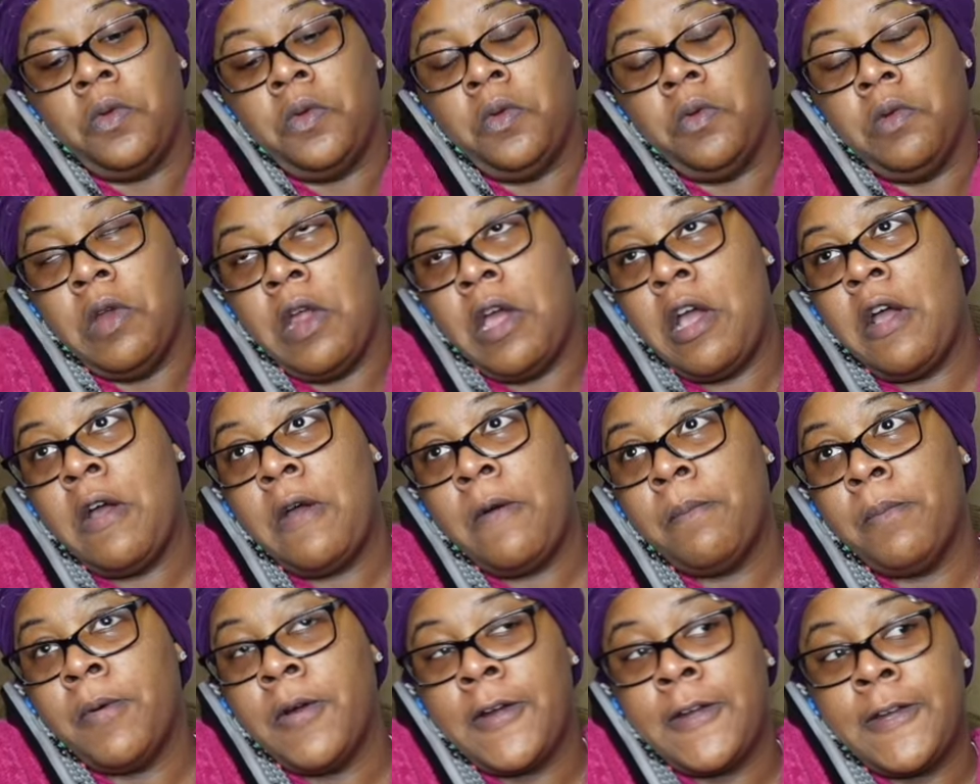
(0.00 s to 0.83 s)
No,
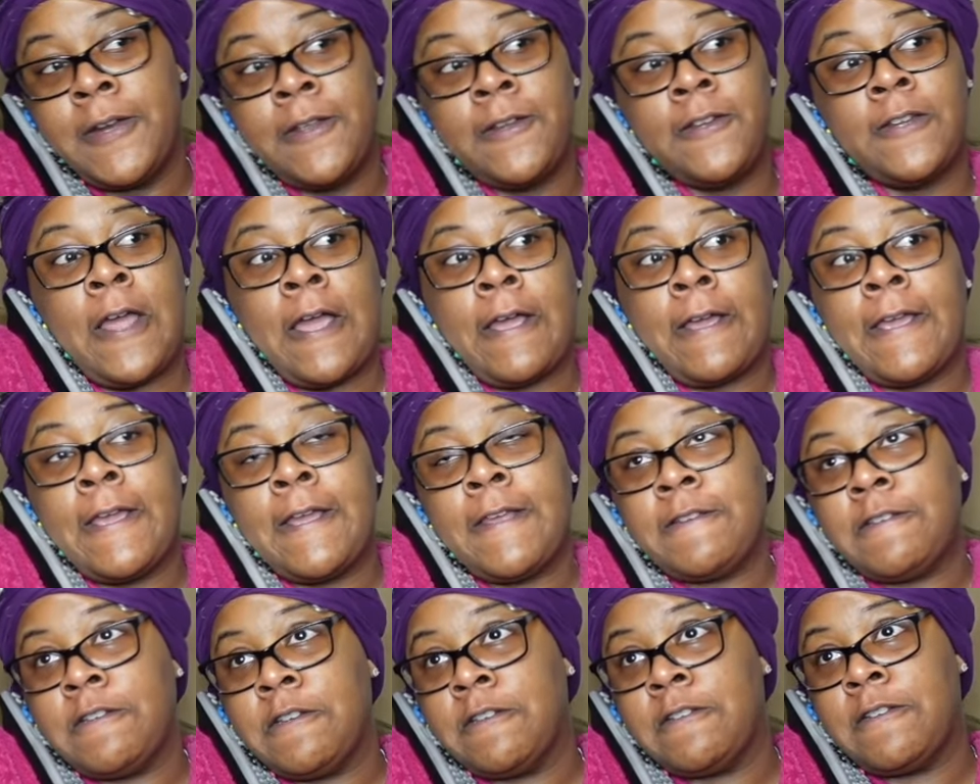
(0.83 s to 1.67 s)
Bernice, I
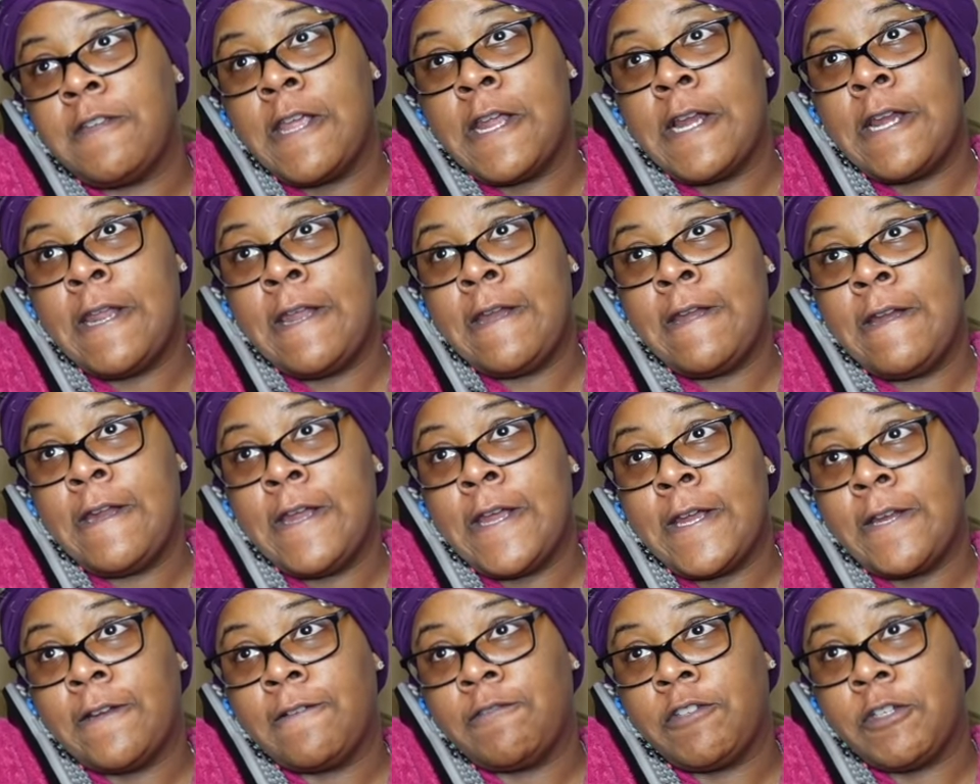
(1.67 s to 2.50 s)
guess you're still in
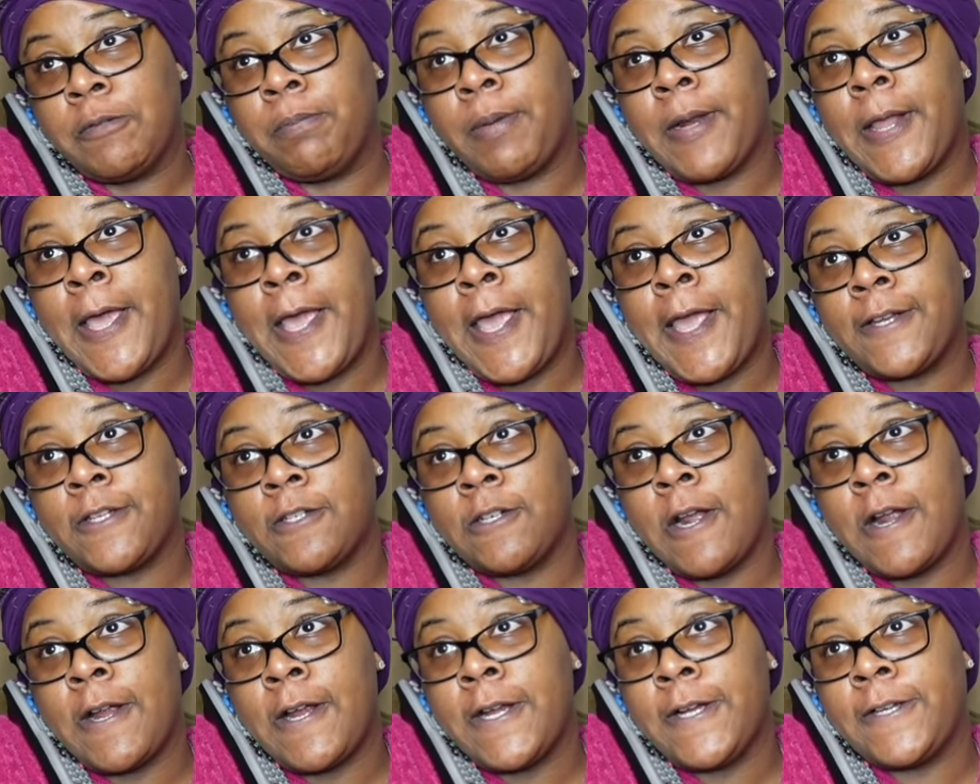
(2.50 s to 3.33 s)
there splashing.
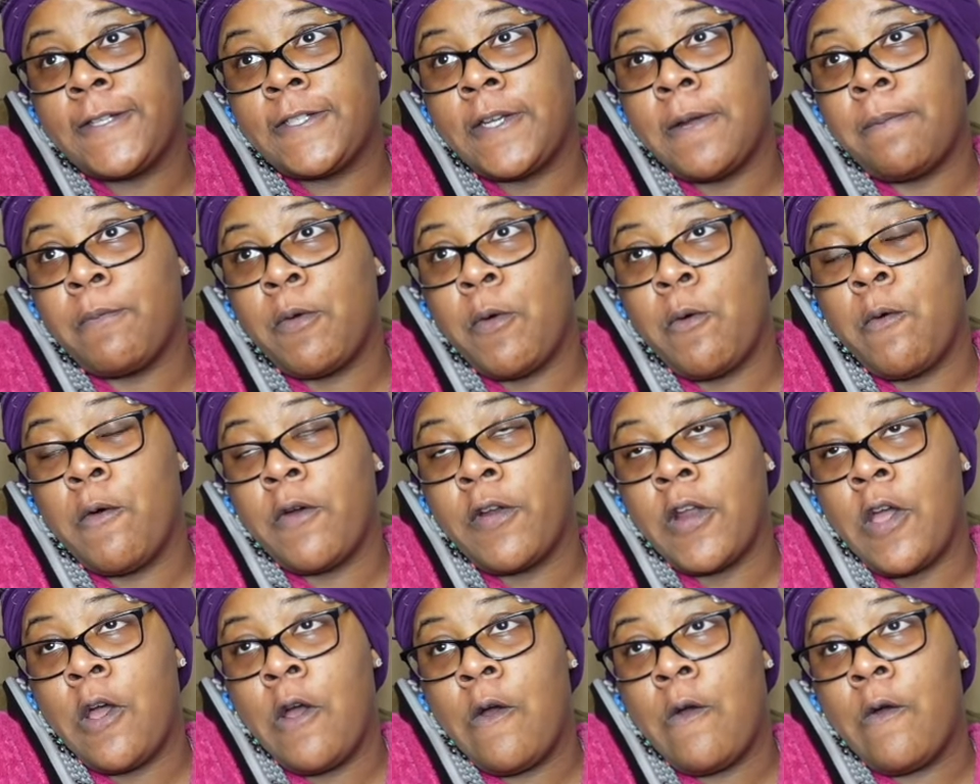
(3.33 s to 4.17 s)
I hear something
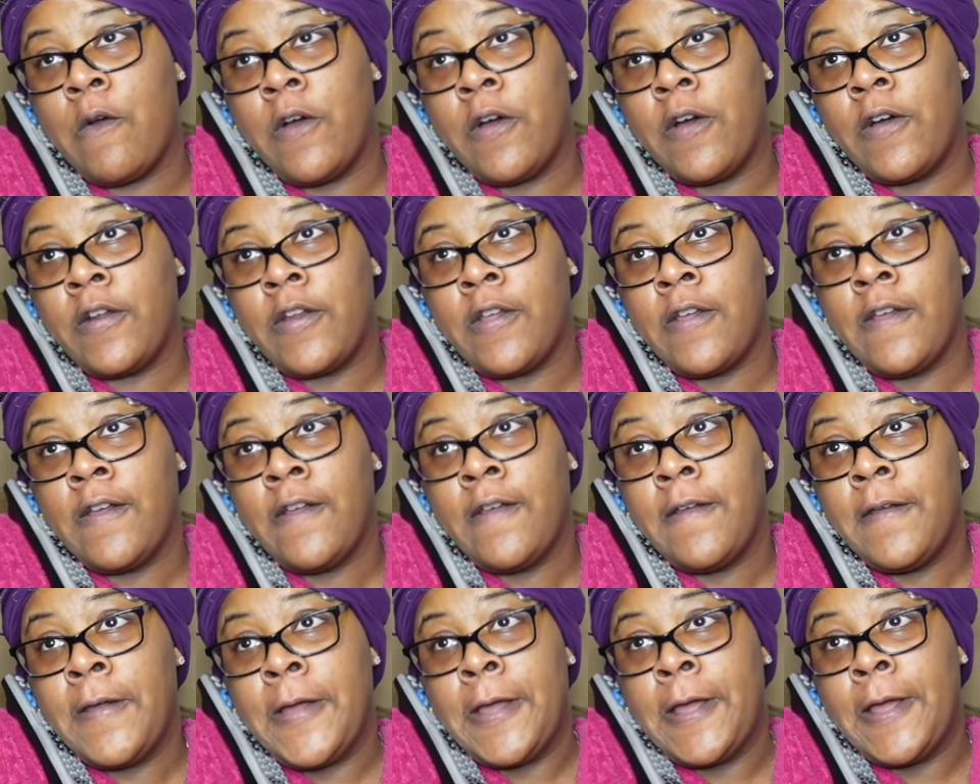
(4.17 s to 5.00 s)
going on, honey.
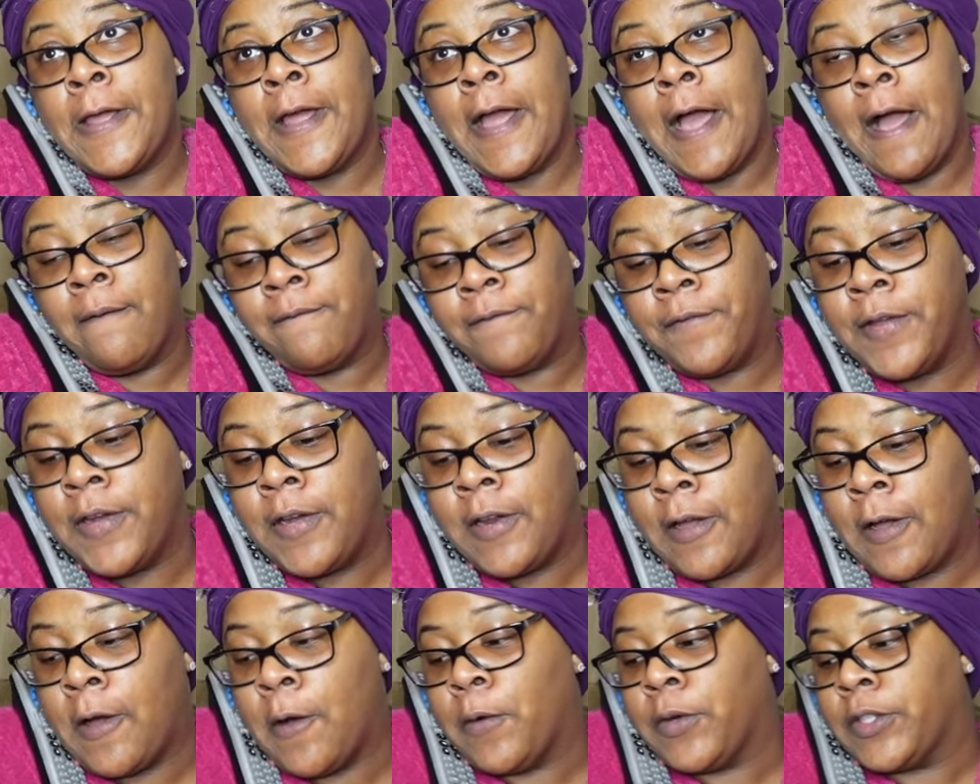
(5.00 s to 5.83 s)
I'm
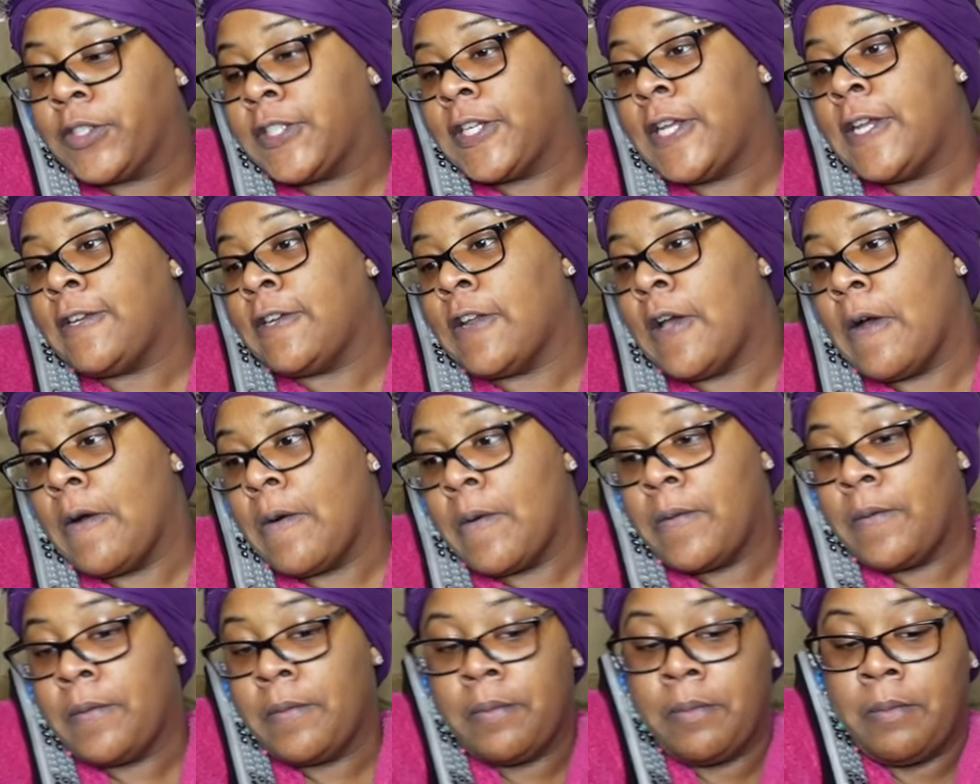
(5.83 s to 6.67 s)
finna go see, though.
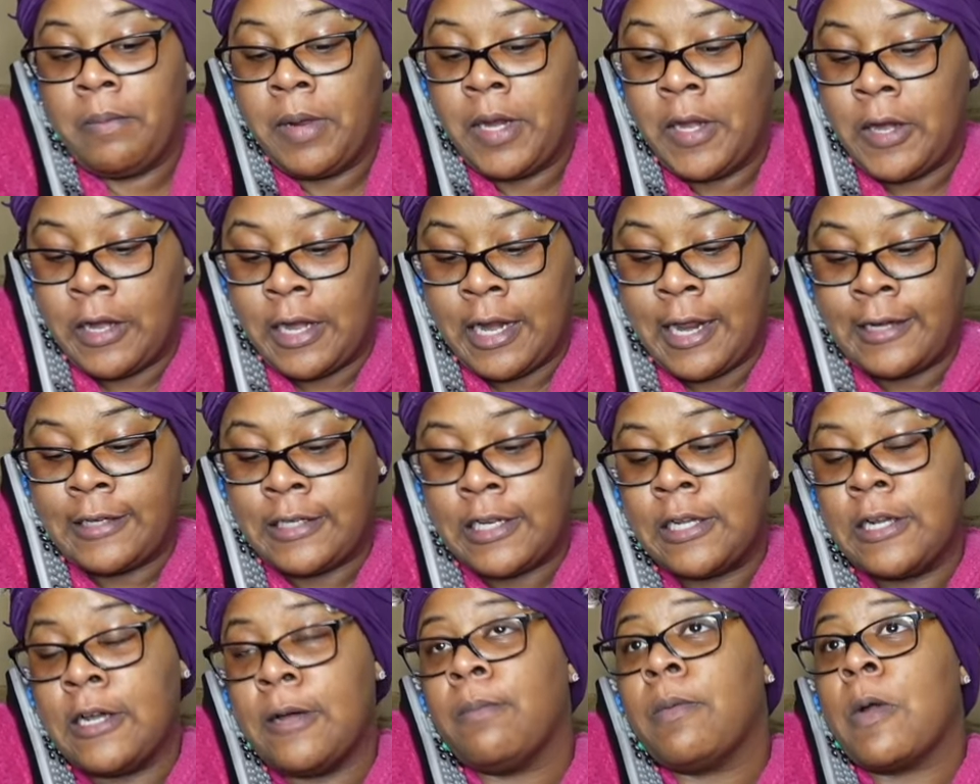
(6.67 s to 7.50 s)
Been in that
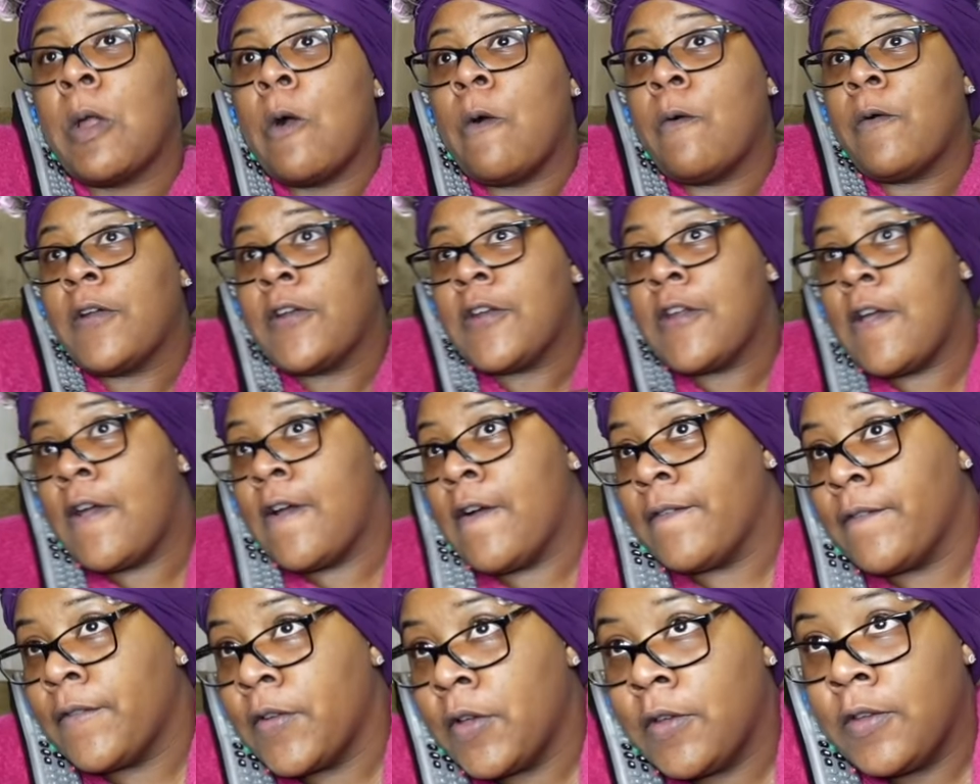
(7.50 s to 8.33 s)
tub long
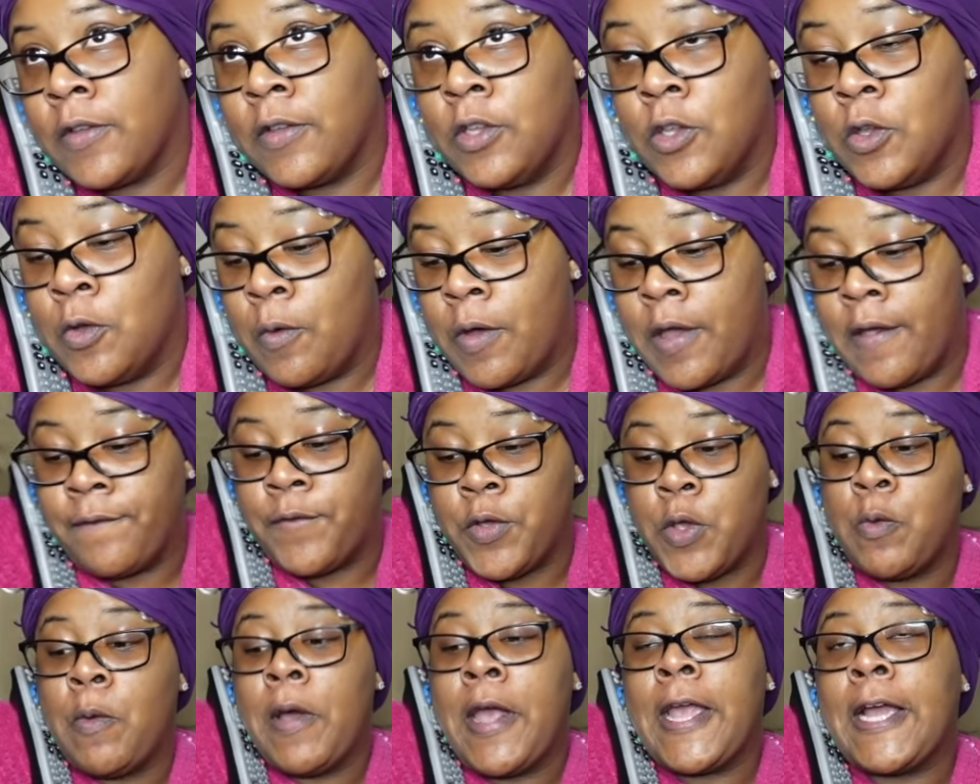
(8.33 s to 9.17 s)
enough. If
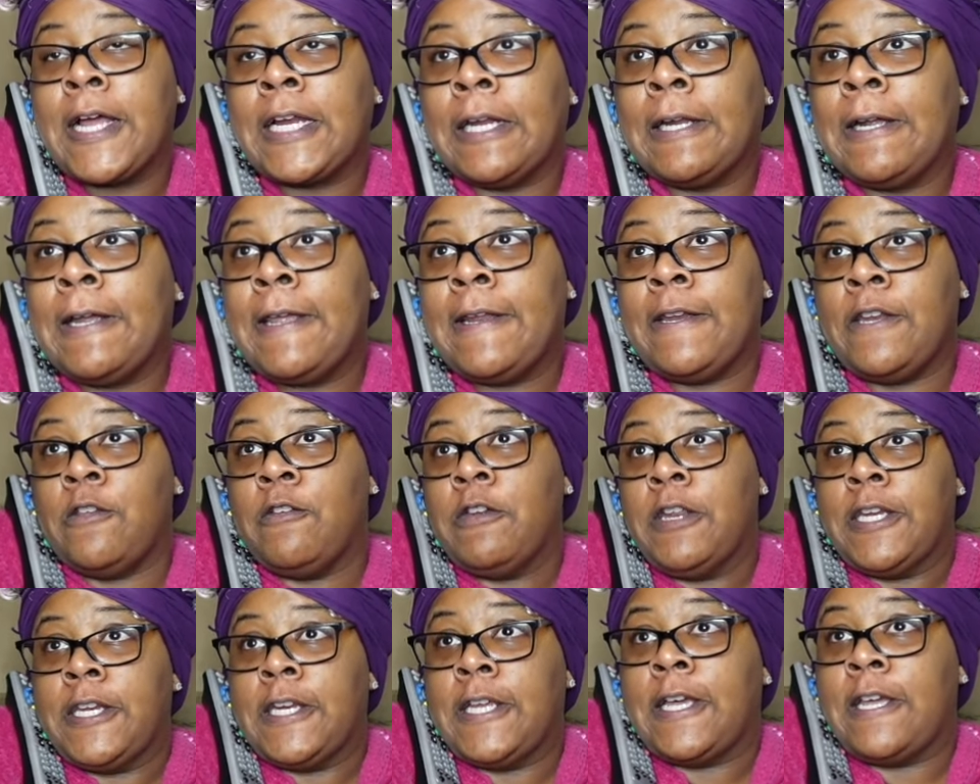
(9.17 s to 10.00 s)
you ain't clean, you
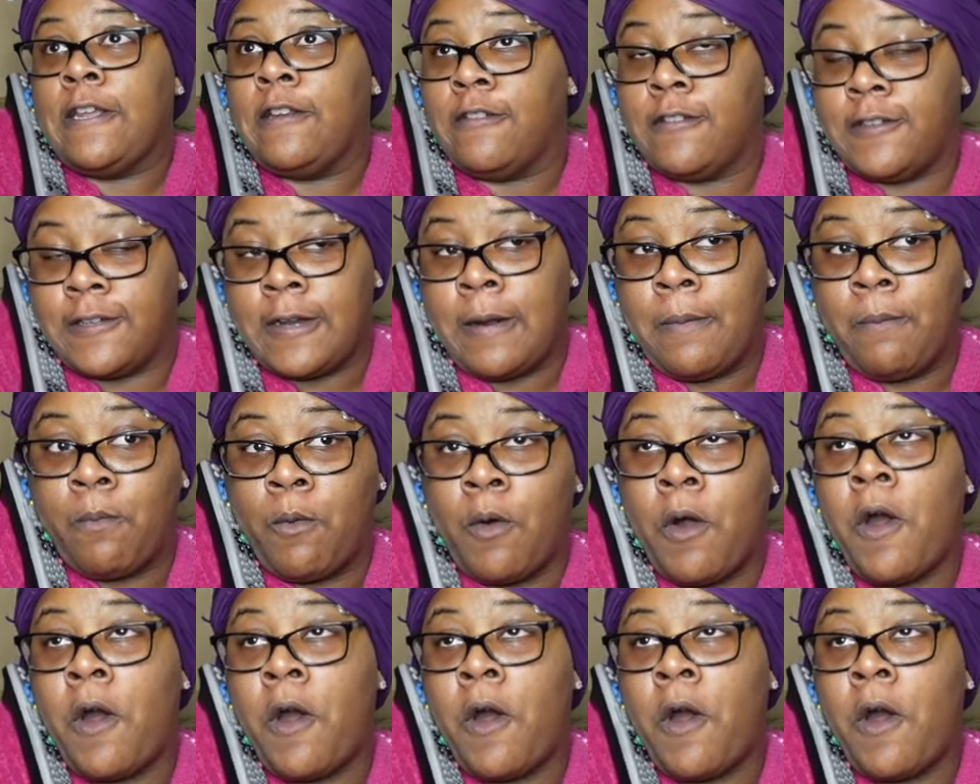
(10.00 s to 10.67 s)
need to get you something